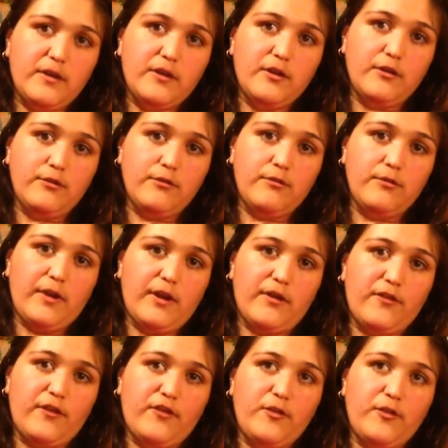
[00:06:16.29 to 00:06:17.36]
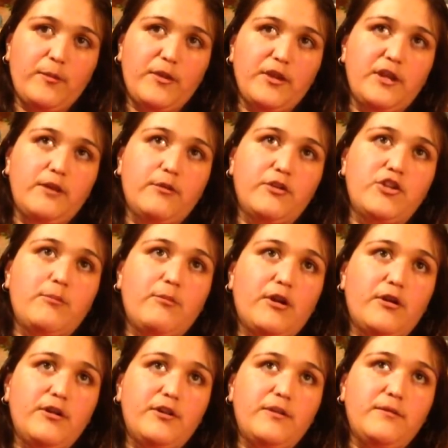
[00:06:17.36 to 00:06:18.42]
Go to accessibility, which I'm
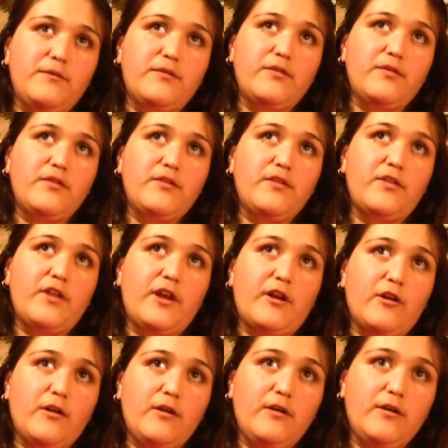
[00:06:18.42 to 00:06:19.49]
already there.